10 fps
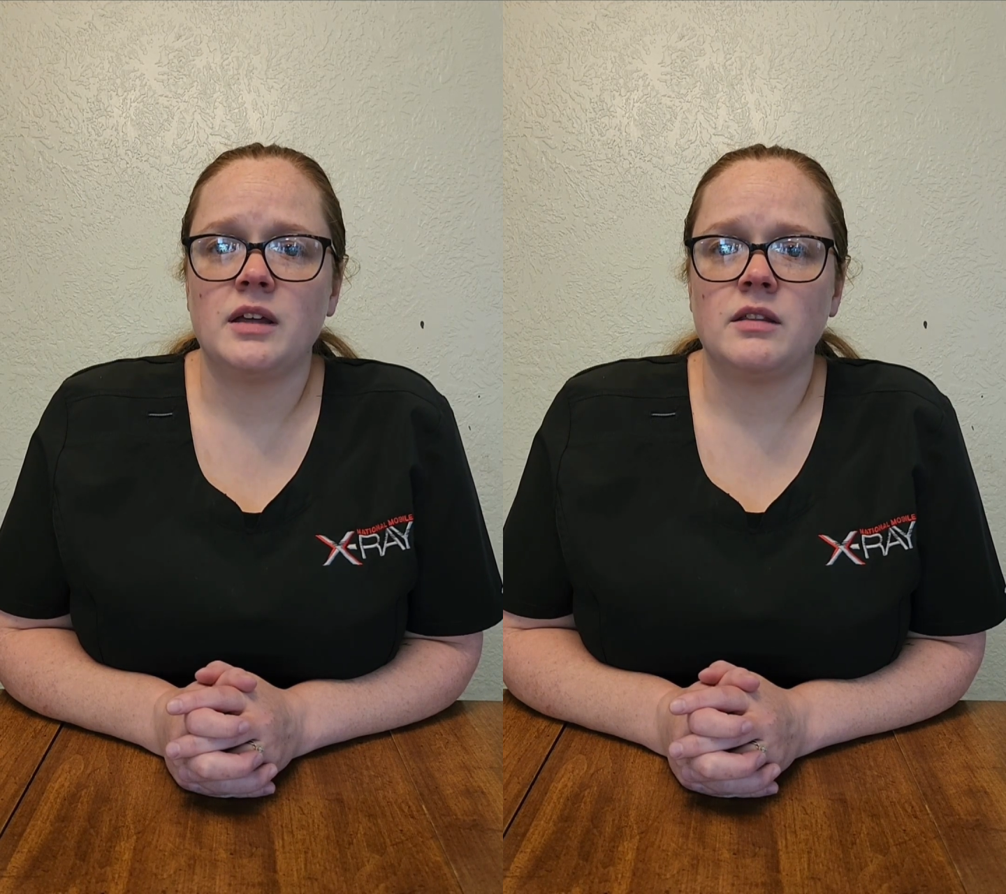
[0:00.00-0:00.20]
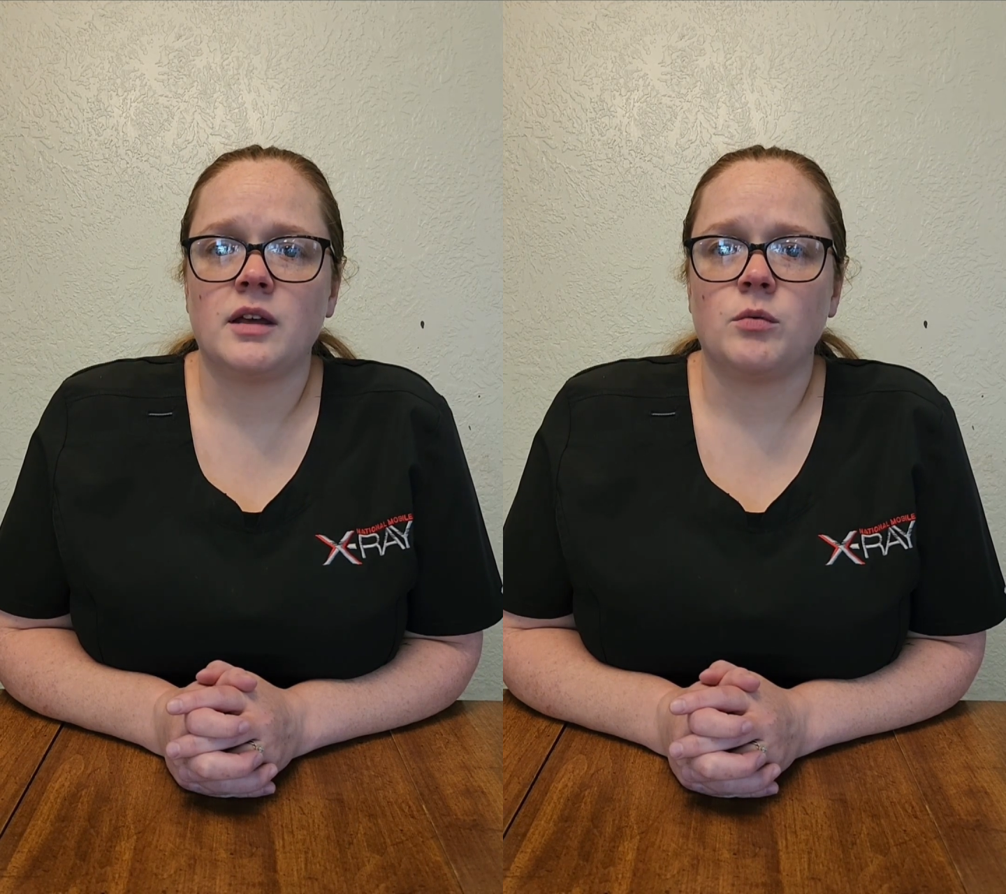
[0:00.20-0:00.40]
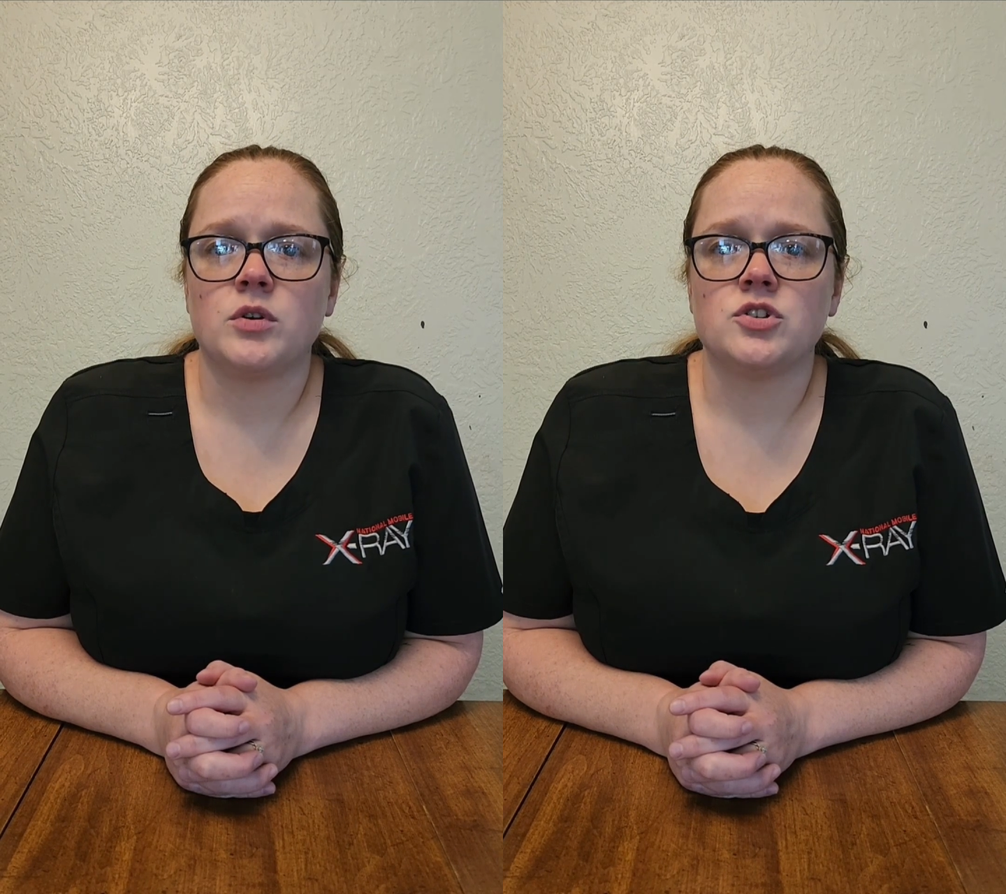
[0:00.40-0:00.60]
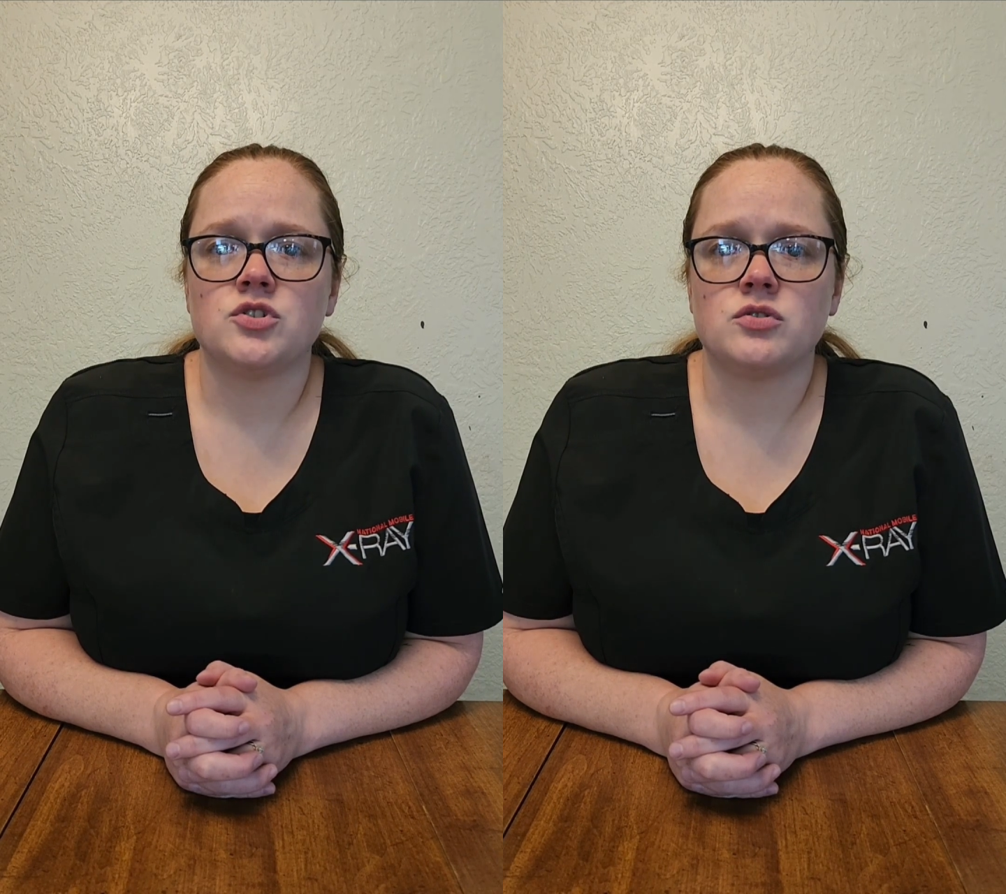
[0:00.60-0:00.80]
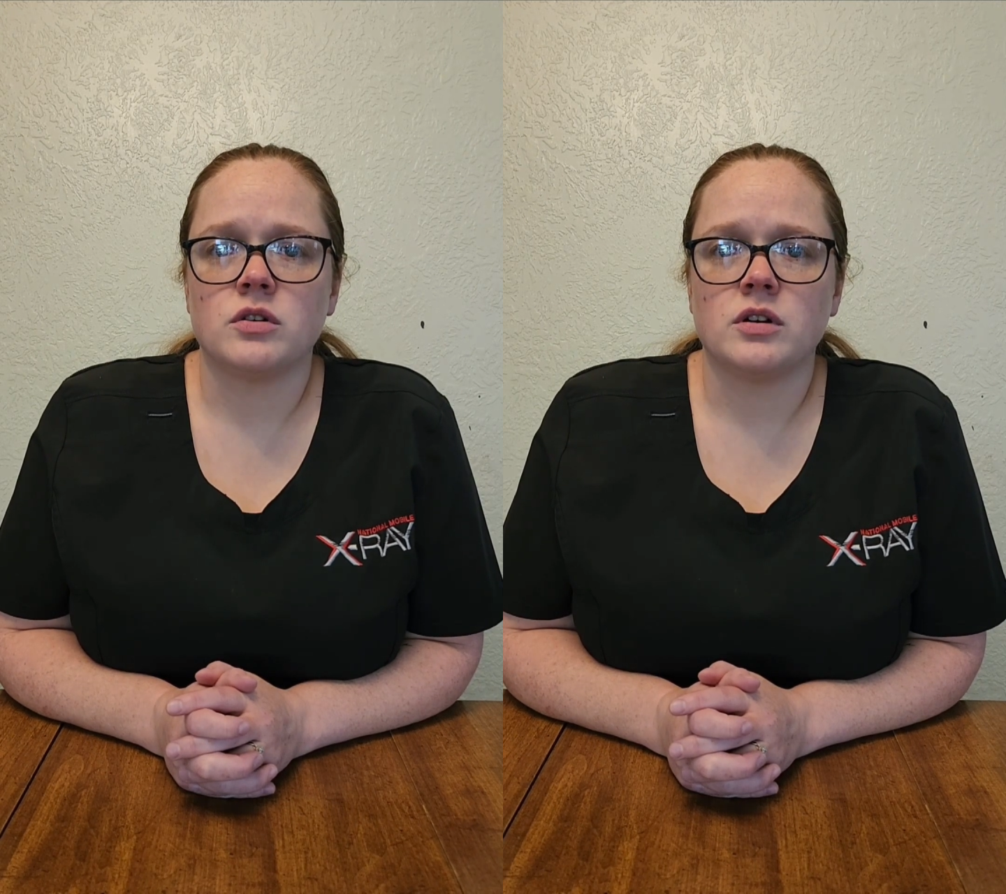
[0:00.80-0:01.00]
and they were
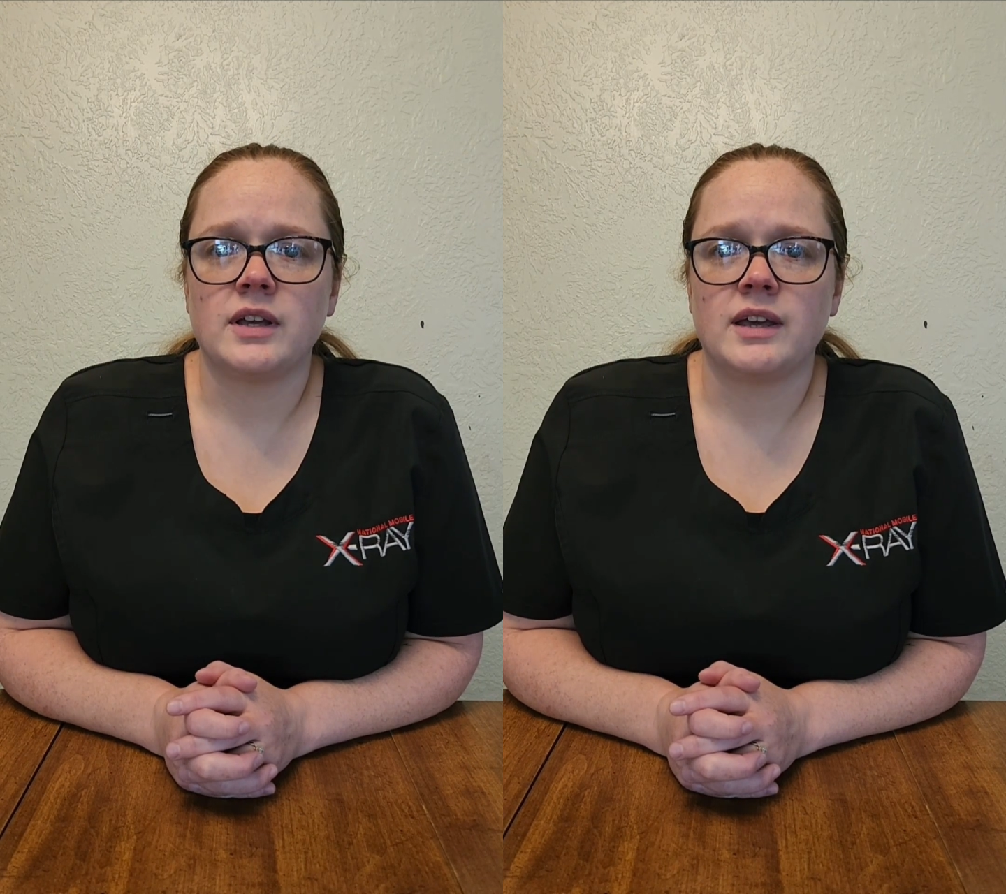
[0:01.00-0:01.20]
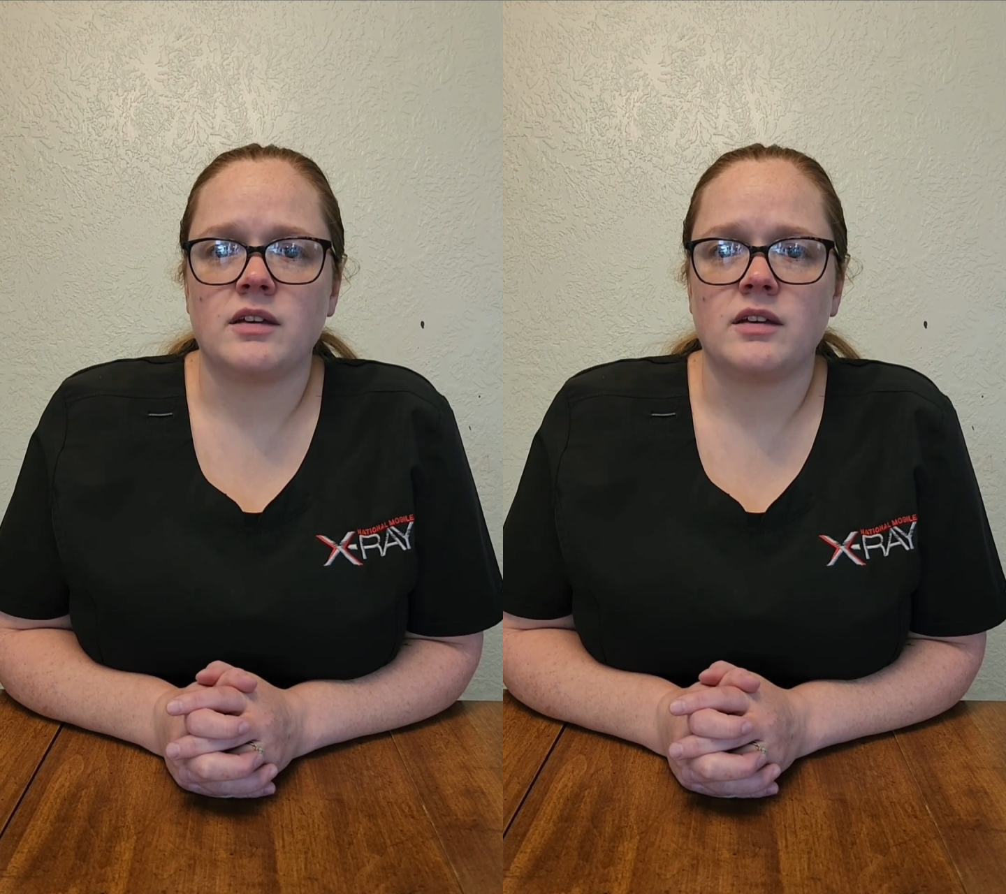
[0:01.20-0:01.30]
strong,